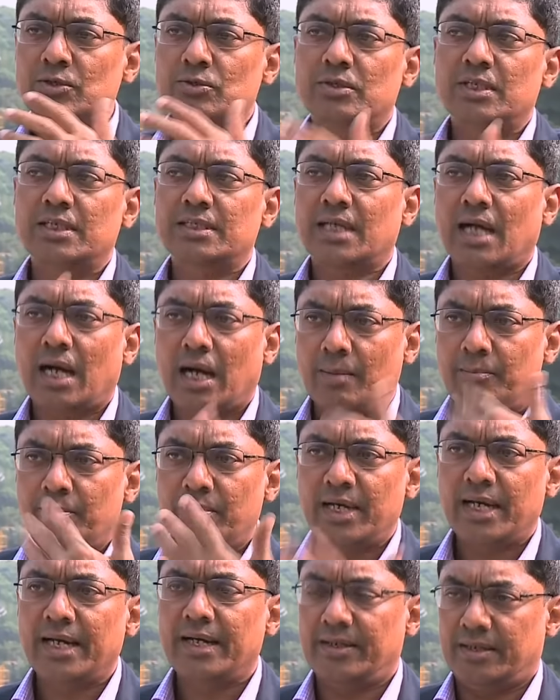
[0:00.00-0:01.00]
So this
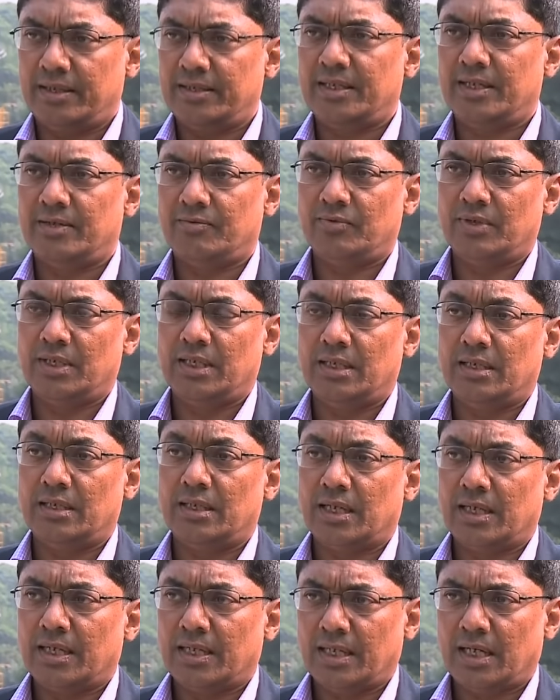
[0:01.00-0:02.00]
upgrade that we
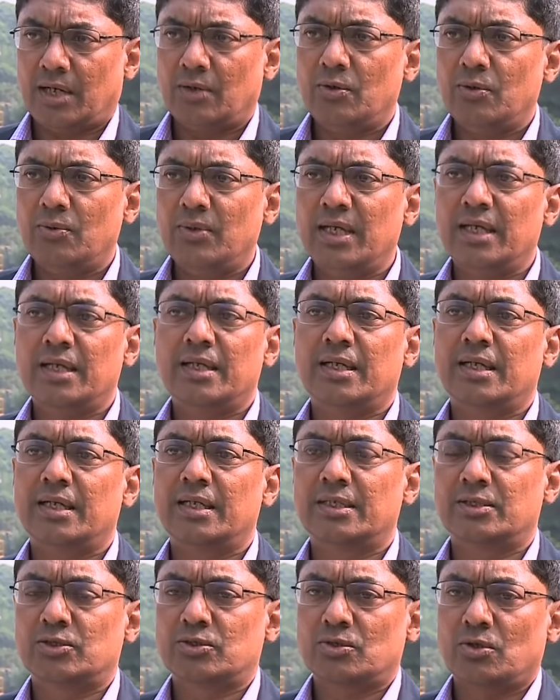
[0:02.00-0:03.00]
are now doing
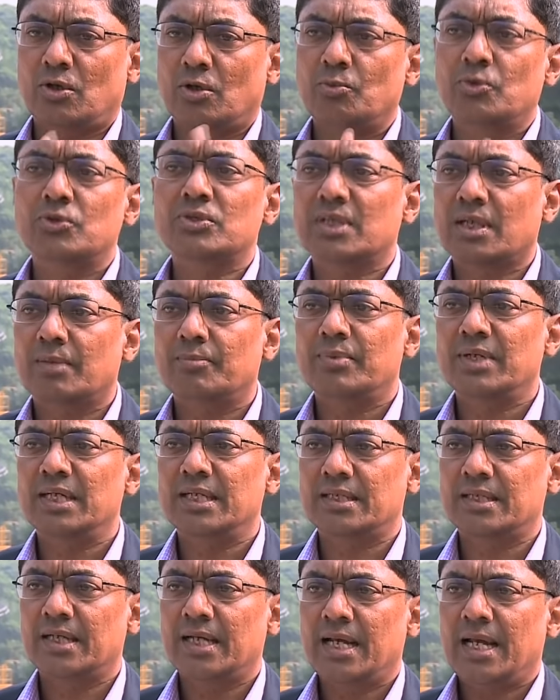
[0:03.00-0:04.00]
is almost
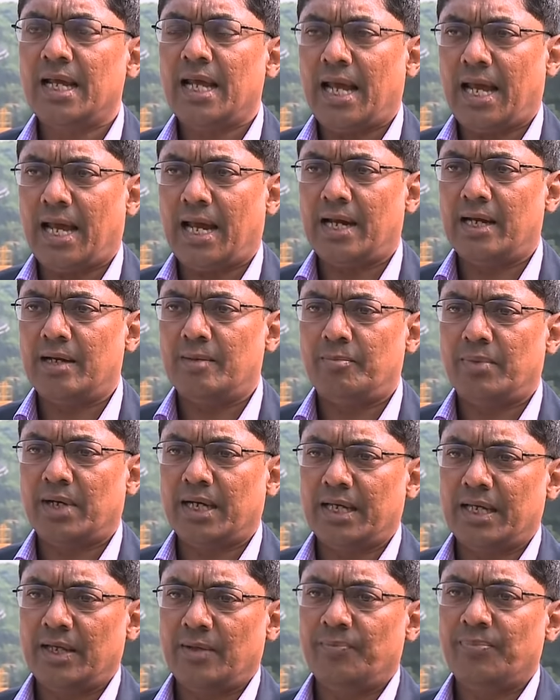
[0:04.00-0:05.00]
complete and
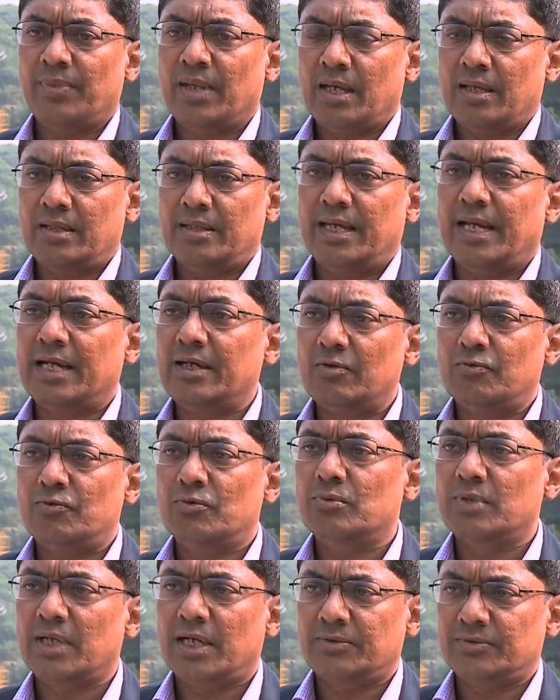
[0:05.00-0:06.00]
by the end of
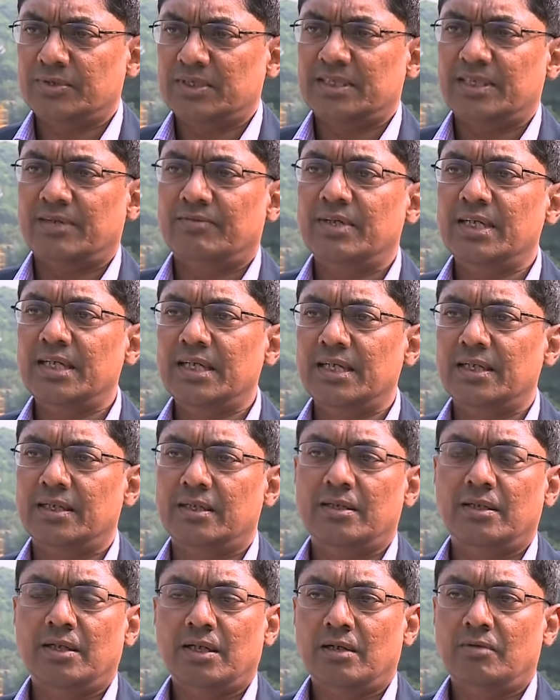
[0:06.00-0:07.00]

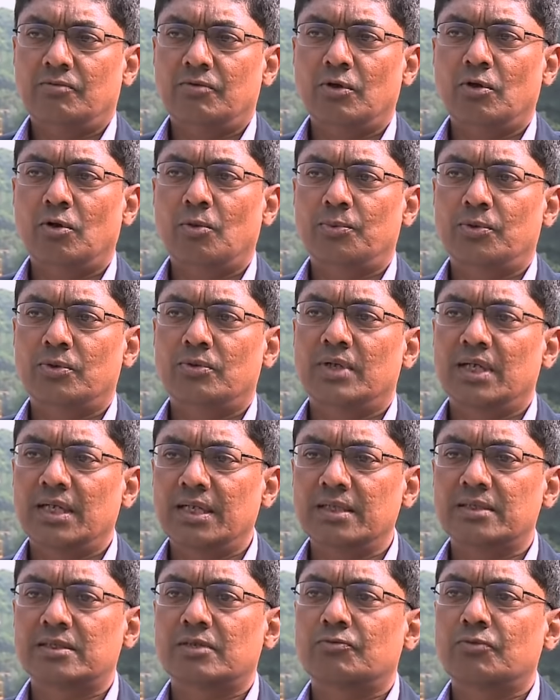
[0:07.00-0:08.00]
2017 we hope to
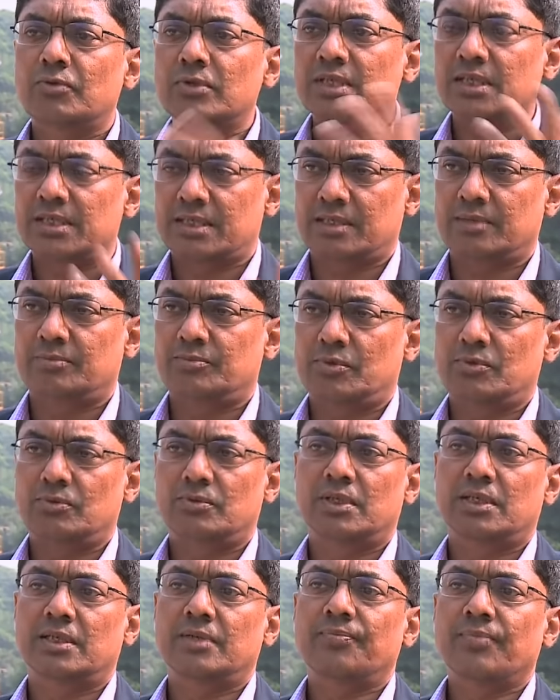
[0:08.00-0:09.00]
release the full system to
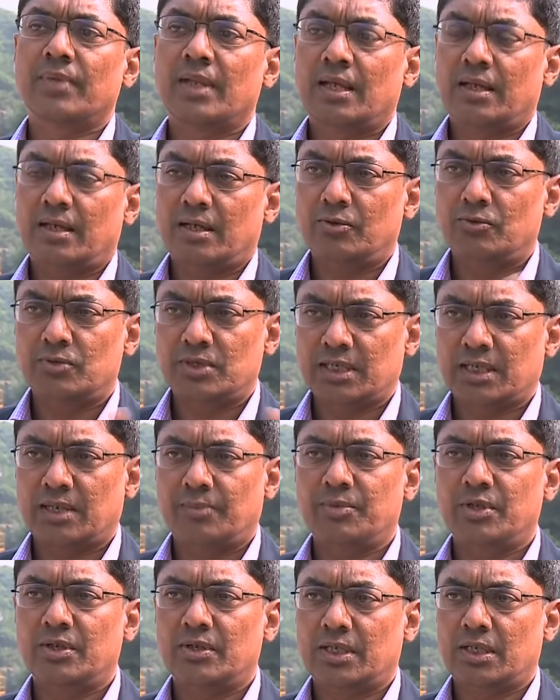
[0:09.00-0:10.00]
the uh, user
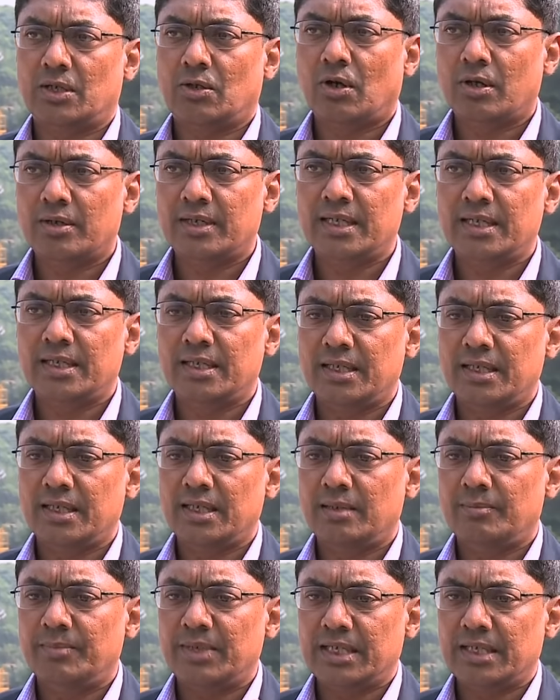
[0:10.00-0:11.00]
community. Already
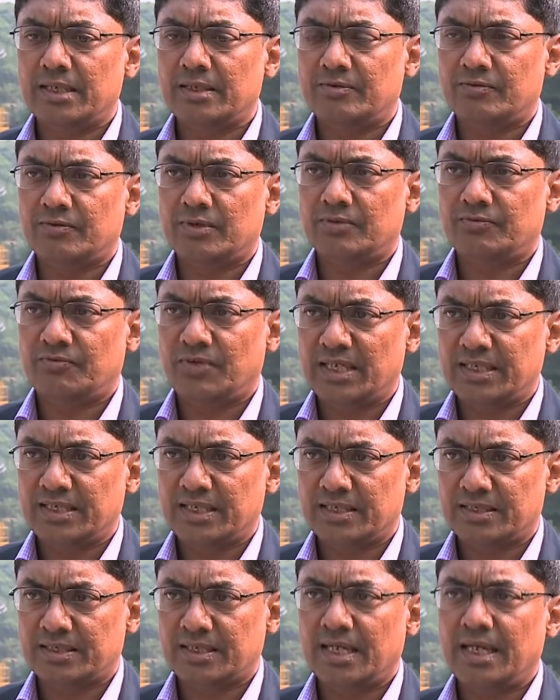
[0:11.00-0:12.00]
in limited
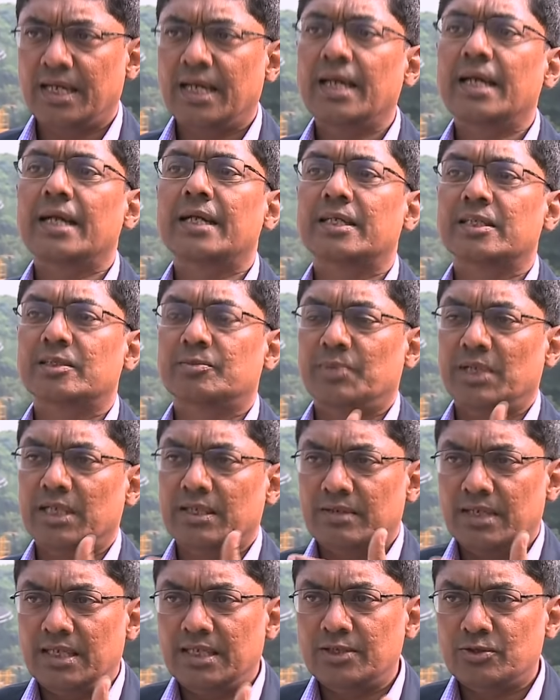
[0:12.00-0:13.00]
phases it is
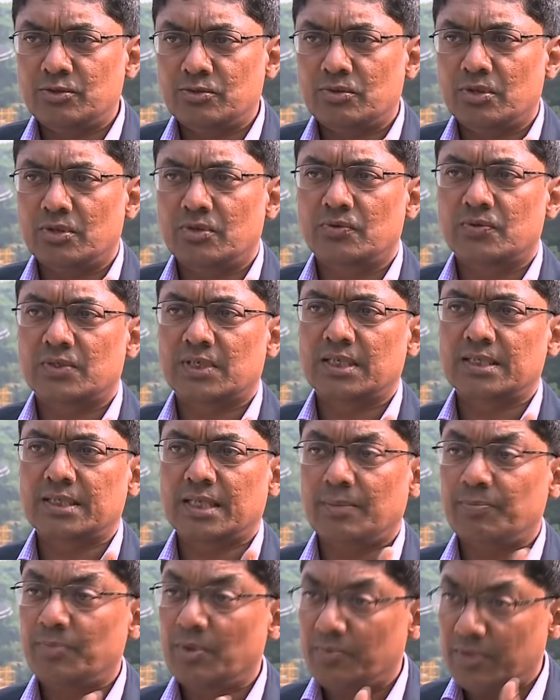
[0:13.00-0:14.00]
being released to the users
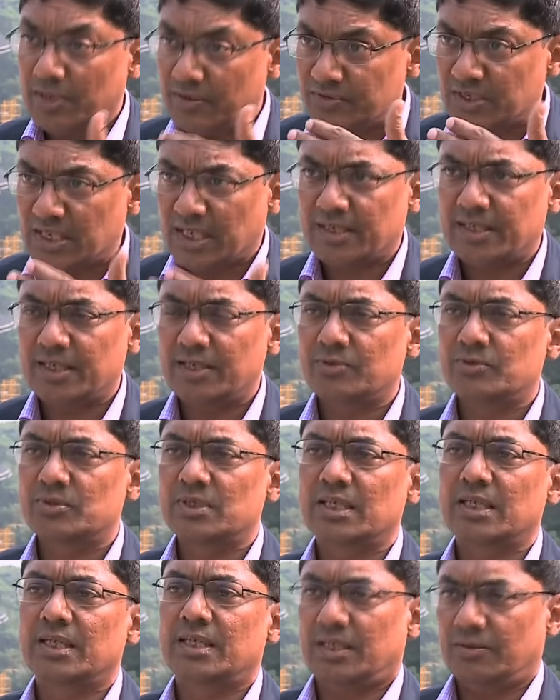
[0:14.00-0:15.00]
and people have started
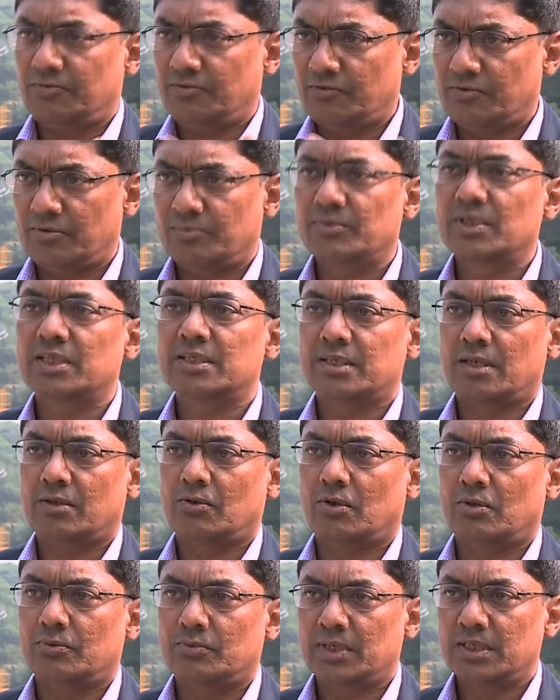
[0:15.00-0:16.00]
using it even from this year
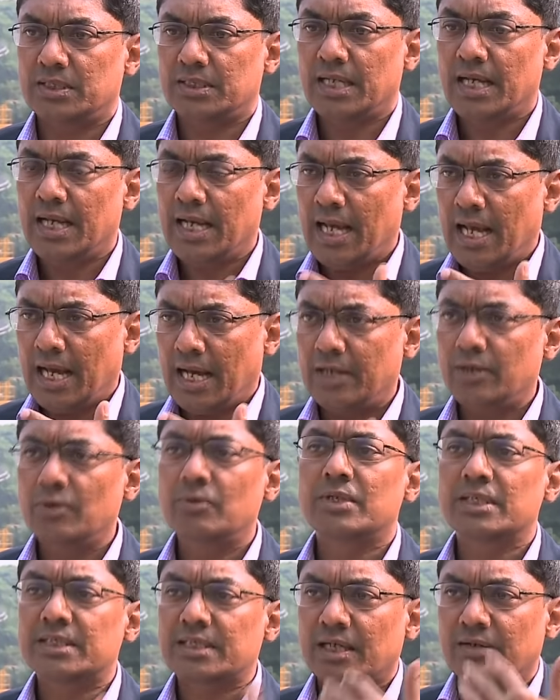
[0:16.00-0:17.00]
onwards and
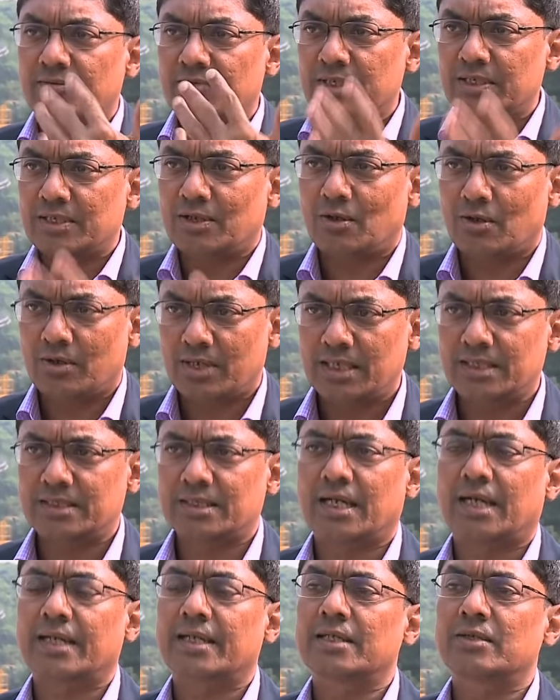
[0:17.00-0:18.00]
new discoveries are already
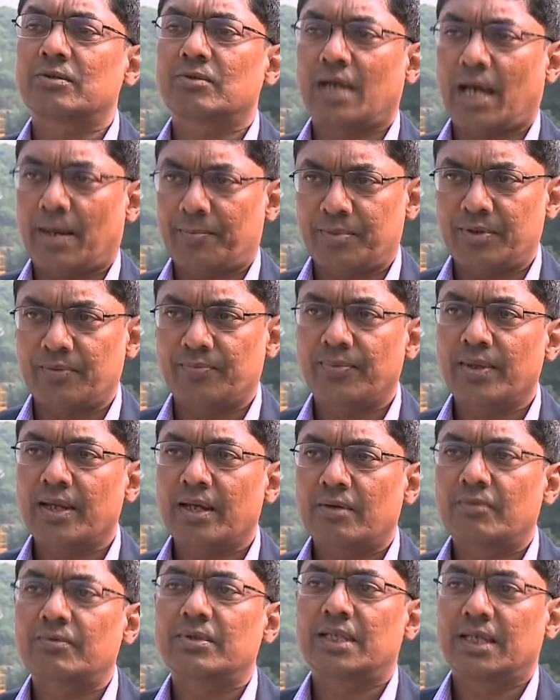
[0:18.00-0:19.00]
starting to happen
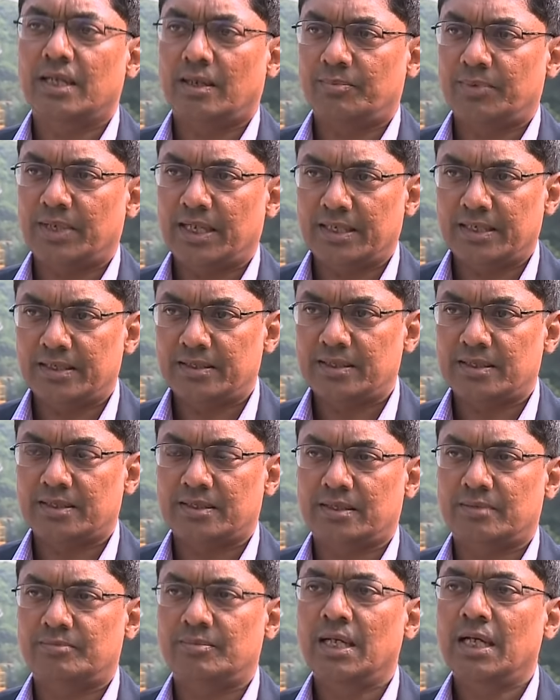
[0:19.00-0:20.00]
with the upgraded system.